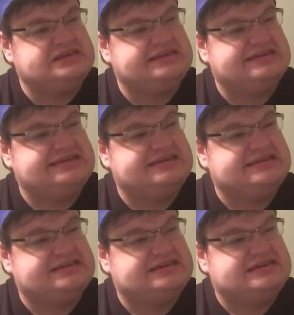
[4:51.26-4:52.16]

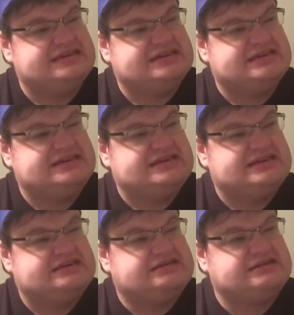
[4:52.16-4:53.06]
Nothing is said.